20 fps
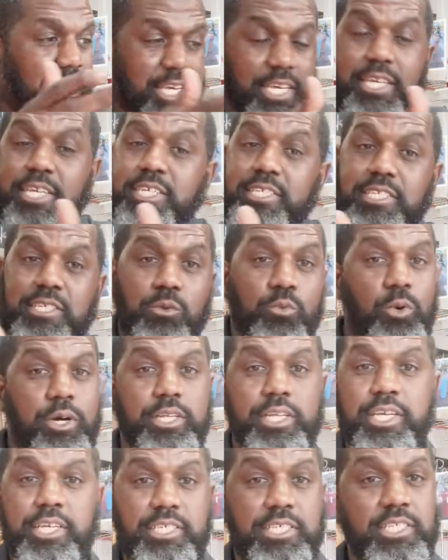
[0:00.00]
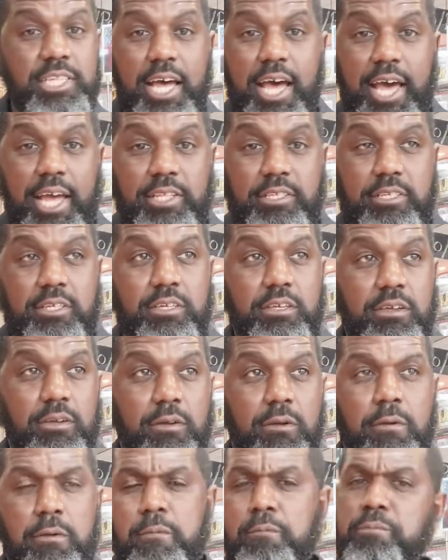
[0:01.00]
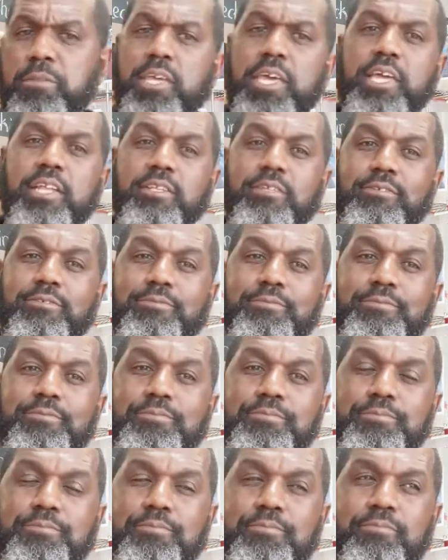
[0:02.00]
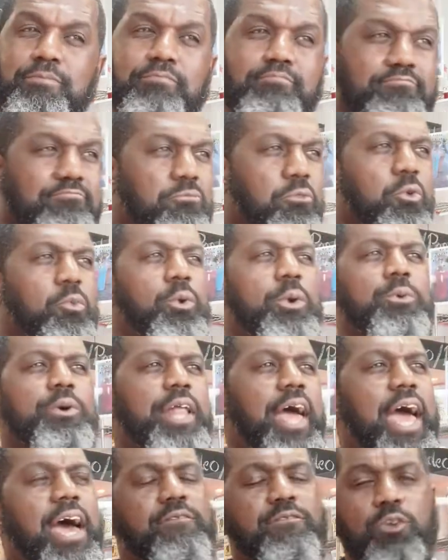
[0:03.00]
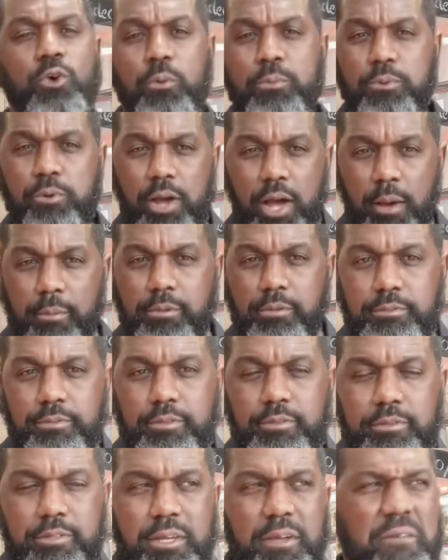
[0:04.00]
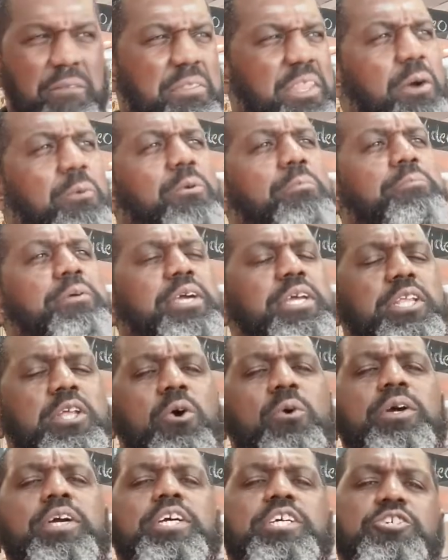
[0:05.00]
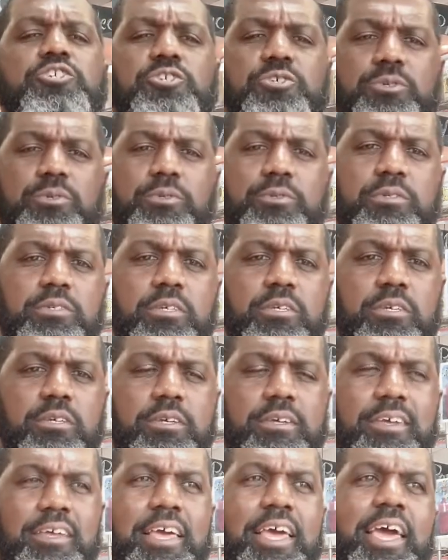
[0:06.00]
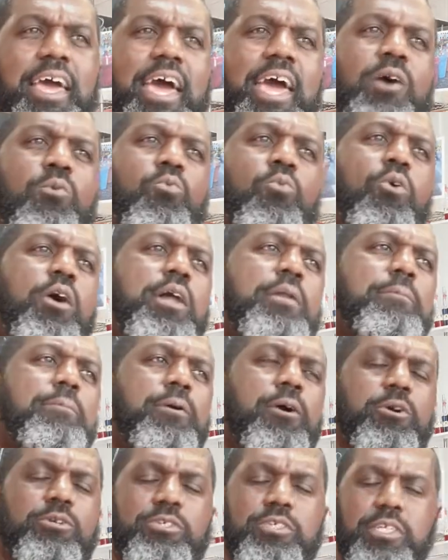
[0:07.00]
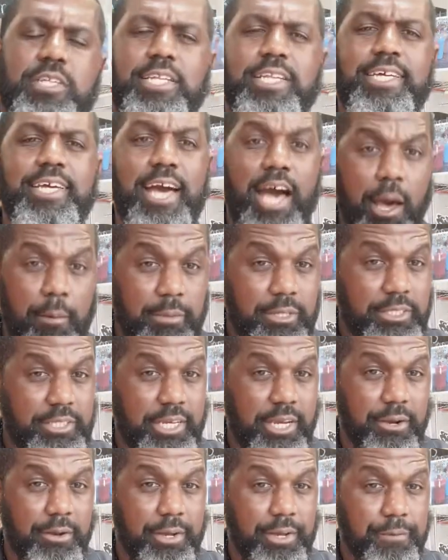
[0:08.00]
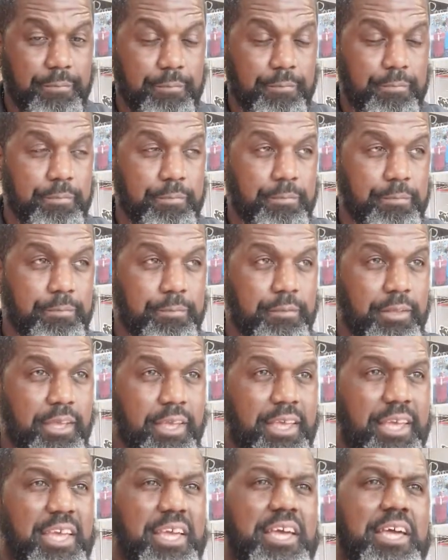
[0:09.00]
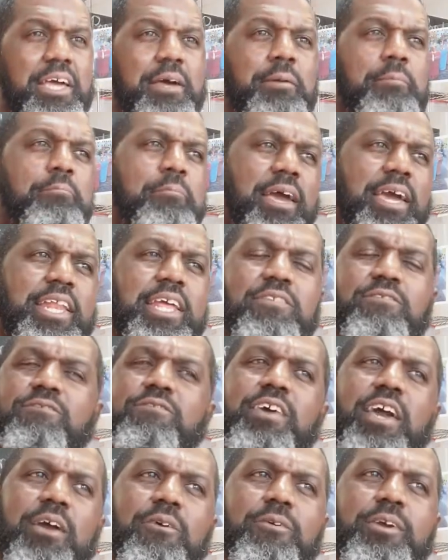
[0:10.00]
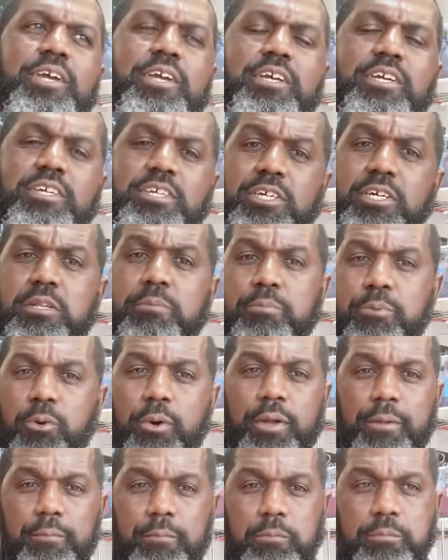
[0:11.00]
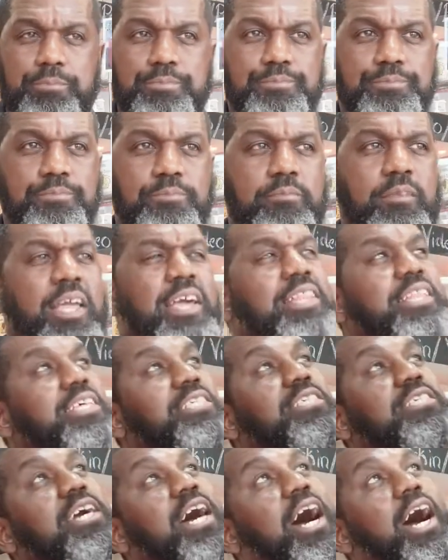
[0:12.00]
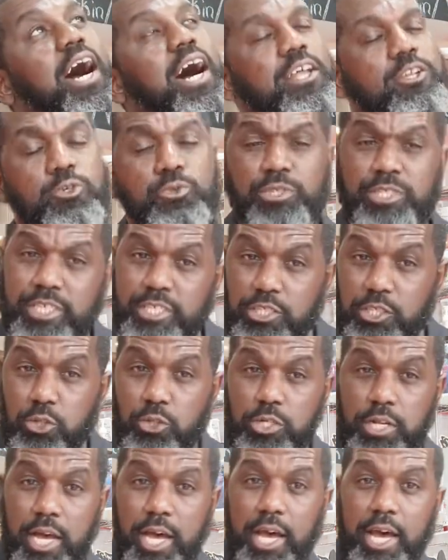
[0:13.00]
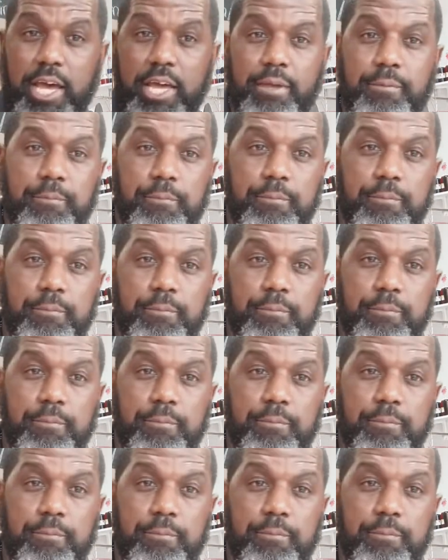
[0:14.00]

is and what is not, then we would have no problems. There would be no issues. And one person in the commentary made a very good point. This God who sits on high,